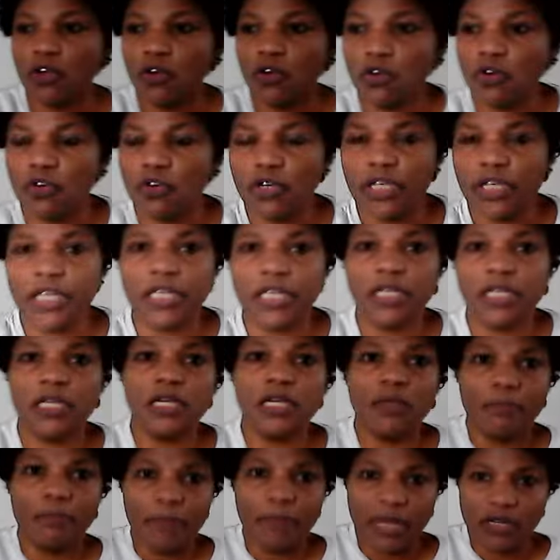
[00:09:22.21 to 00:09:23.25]
Okay,
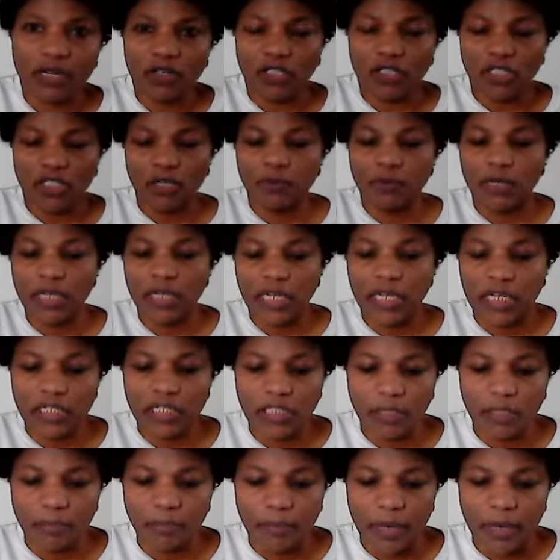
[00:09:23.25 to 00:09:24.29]
minus away
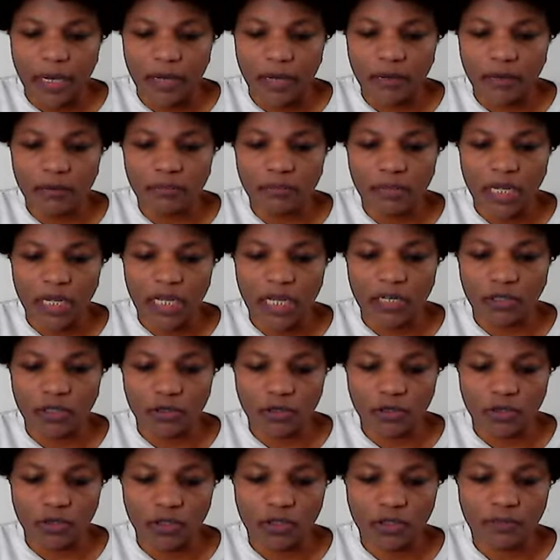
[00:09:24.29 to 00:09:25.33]
80 pound
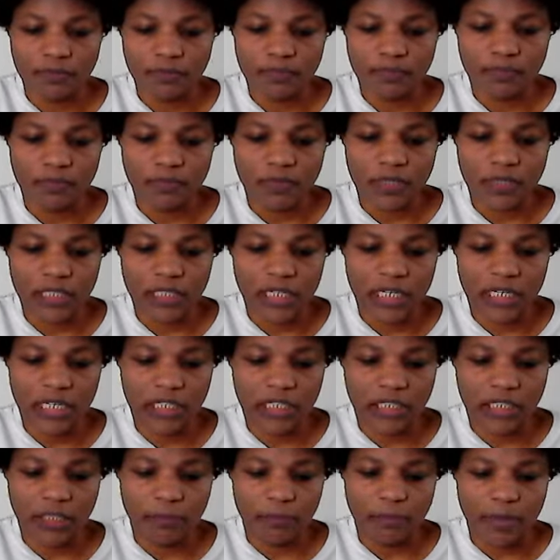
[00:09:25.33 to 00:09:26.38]
minus
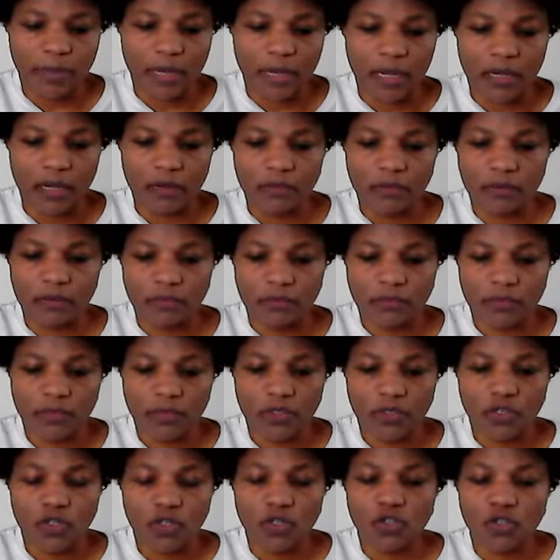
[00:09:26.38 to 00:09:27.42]
80 pound,
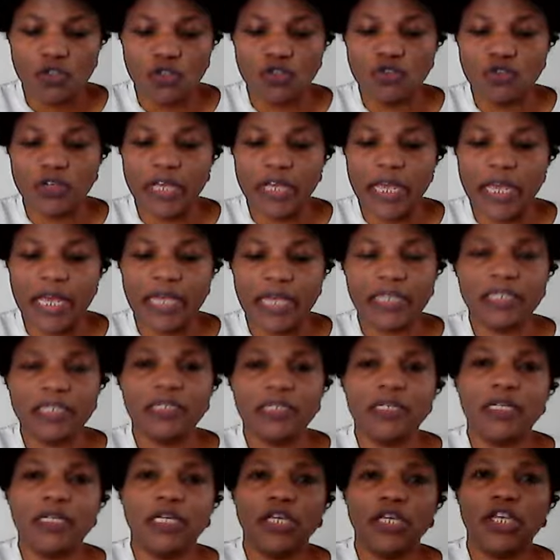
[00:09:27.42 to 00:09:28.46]
you
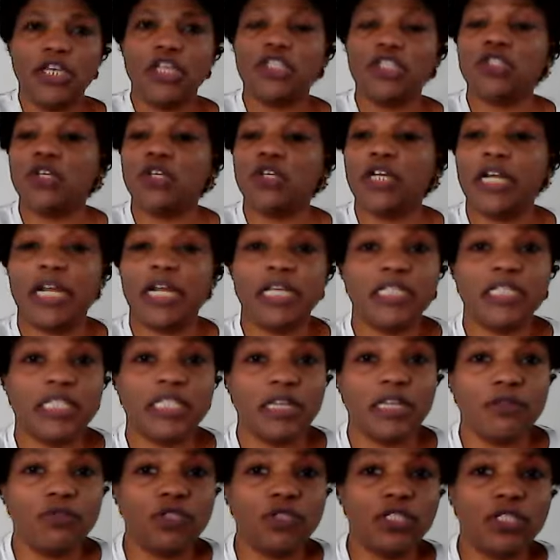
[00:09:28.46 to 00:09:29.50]
get
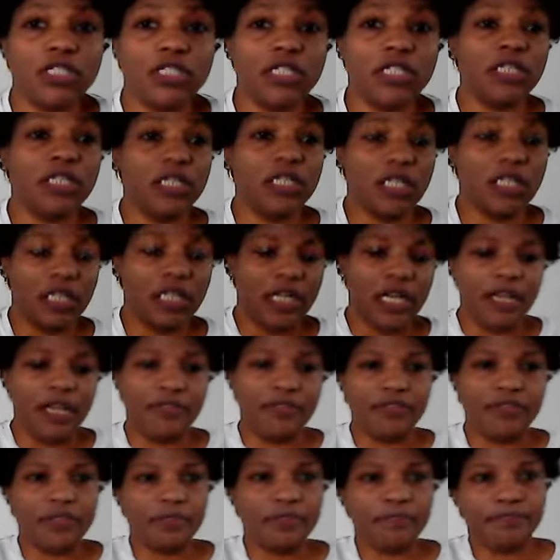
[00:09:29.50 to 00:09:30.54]
870
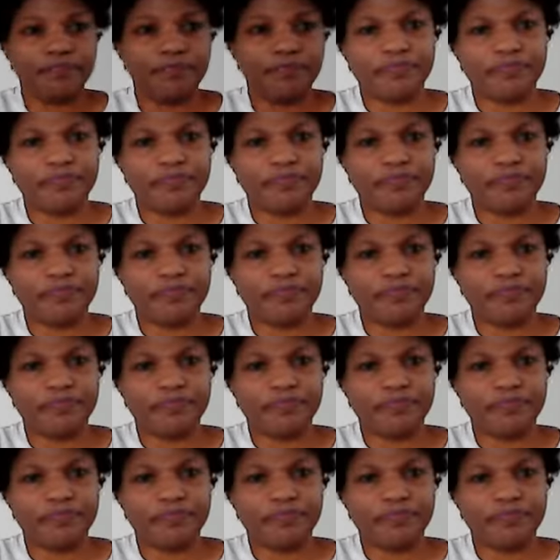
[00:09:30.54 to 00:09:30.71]
left.